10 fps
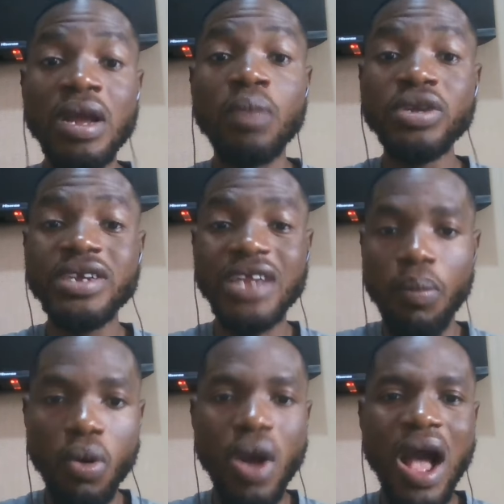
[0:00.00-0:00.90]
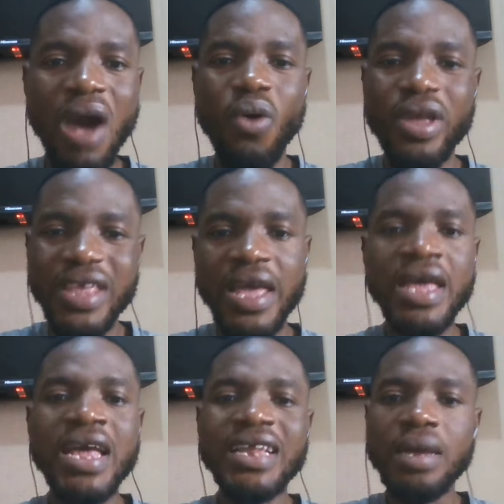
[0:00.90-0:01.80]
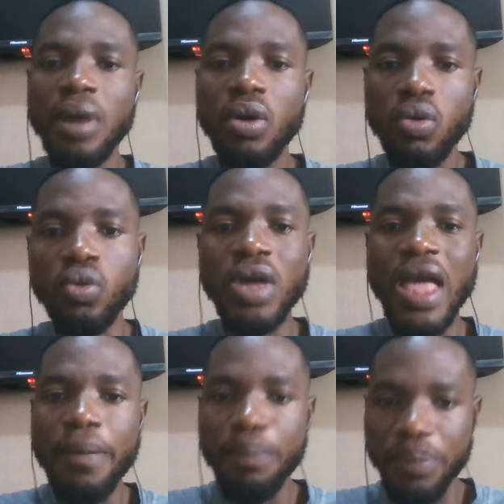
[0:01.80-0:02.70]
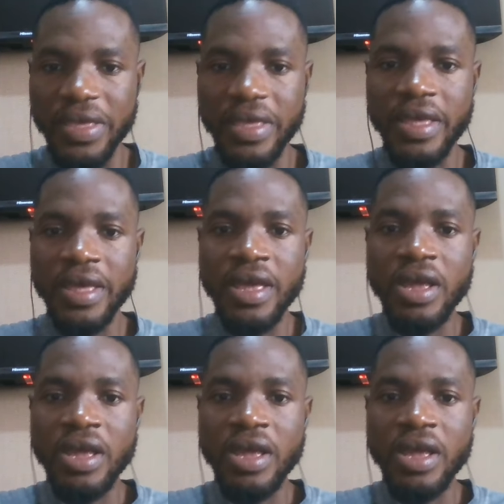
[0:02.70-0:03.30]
en share yakopon share no nya okes na me patcho sama we se go ni